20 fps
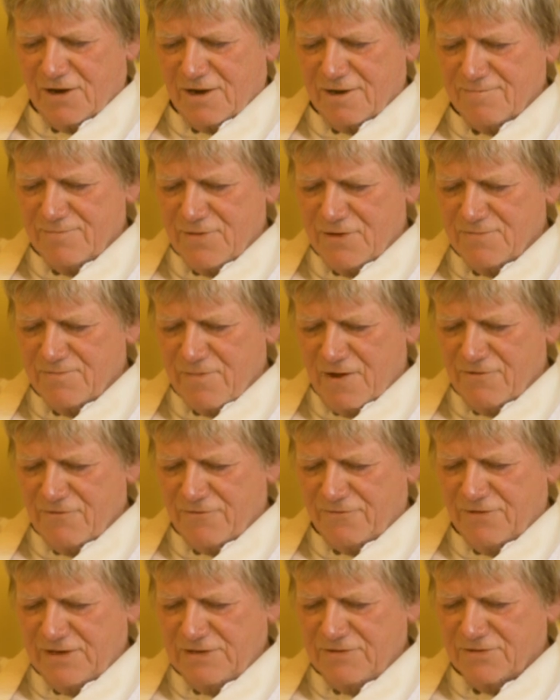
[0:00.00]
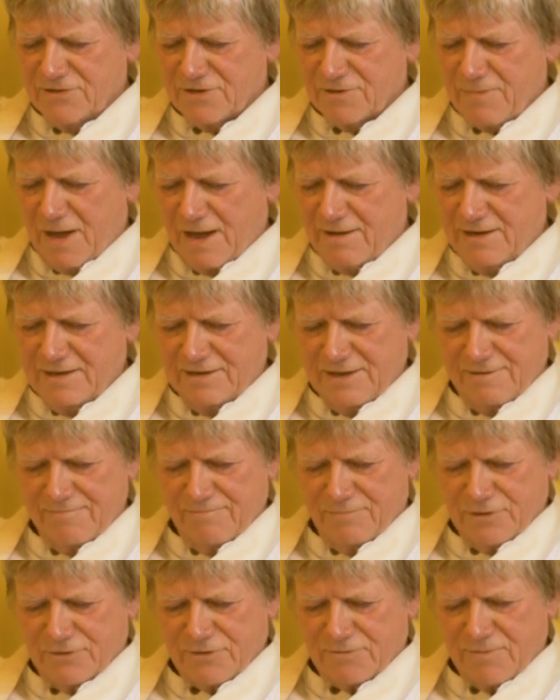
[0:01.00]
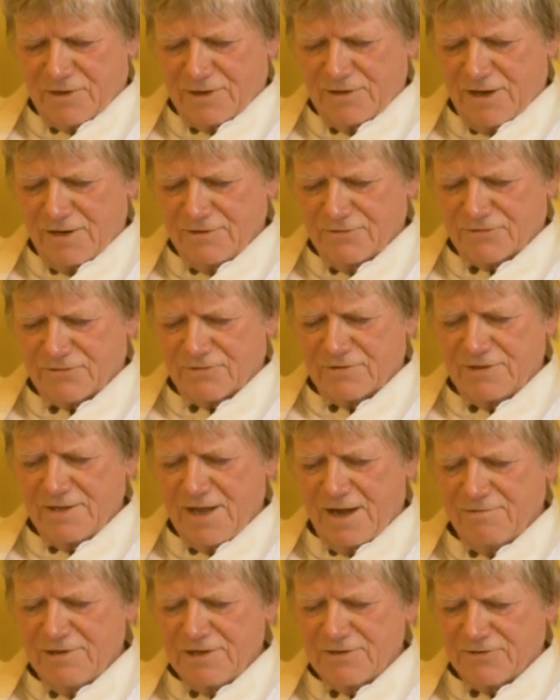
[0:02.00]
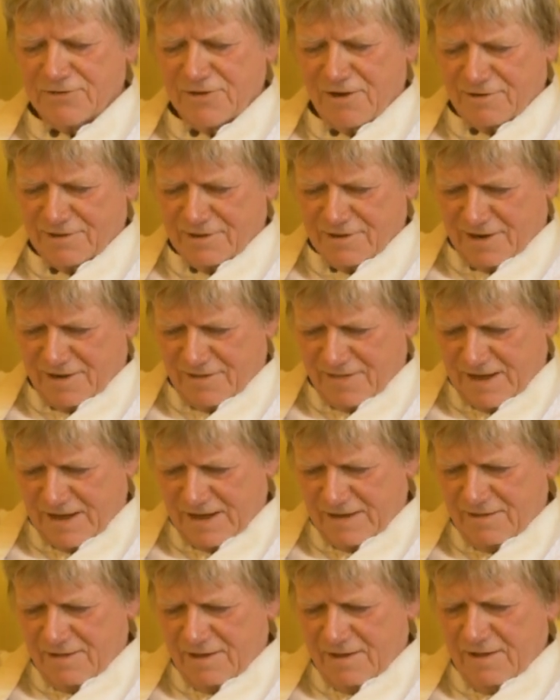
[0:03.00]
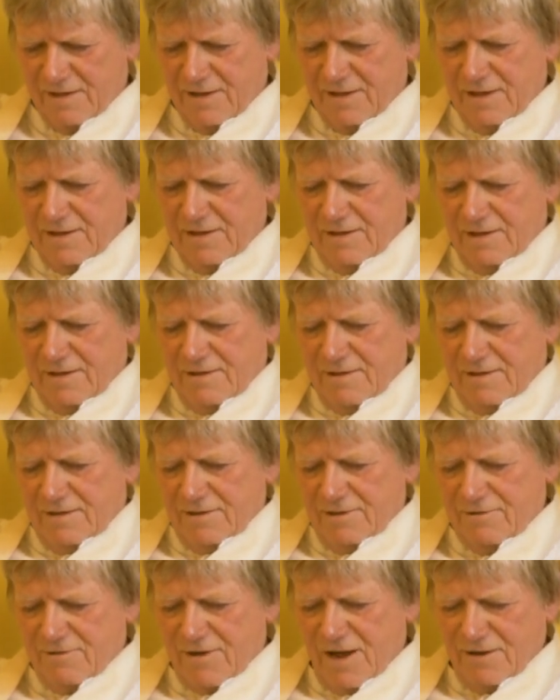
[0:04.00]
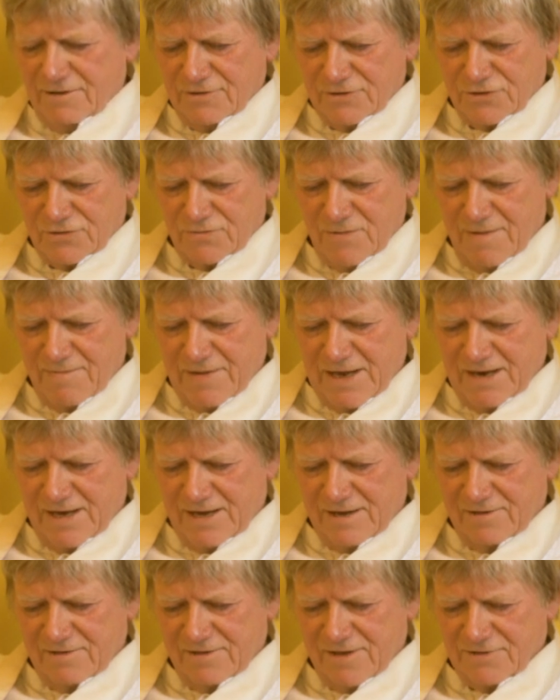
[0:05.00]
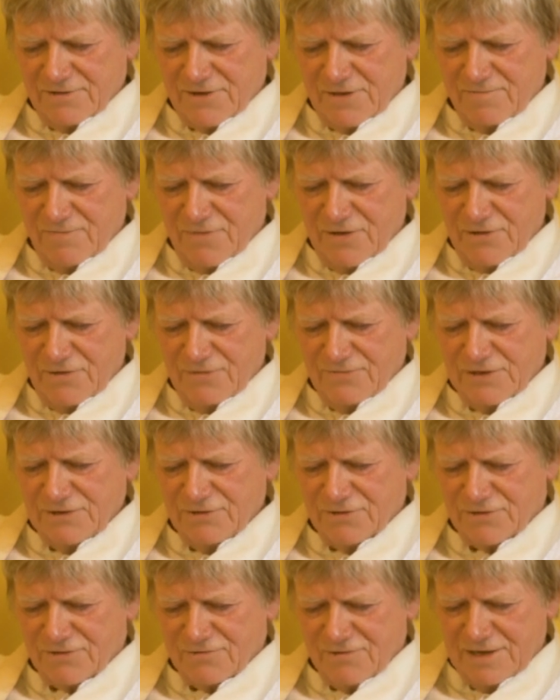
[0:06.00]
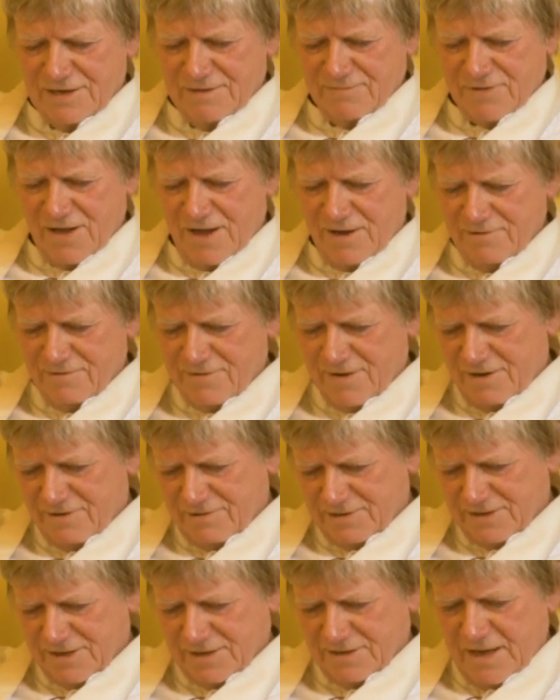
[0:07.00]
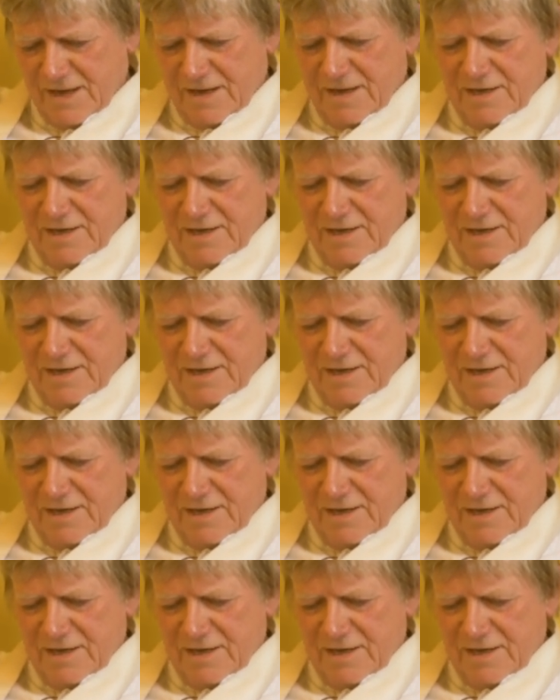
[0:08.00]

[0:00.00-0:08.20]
I can move my fins about in it and push my nose through it?" "No, it's not like that." "You can't swim in it." "Does it move in stream?" "No, it does."